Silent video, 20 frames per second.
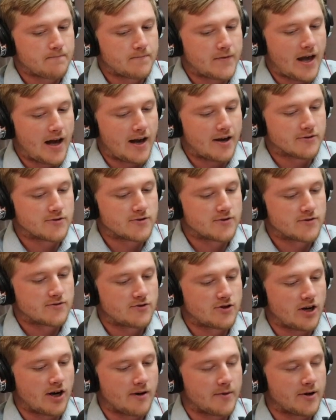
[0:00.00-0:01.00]
House
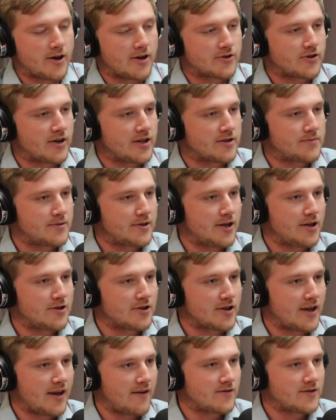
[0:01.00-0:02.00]
chairman on
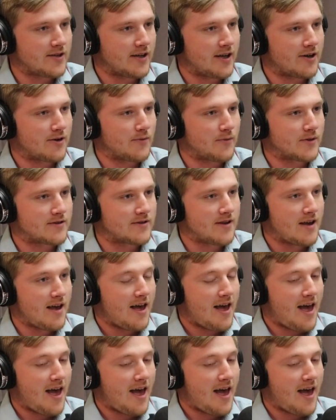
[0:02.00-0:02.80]
transportation, Kevin Tanner, was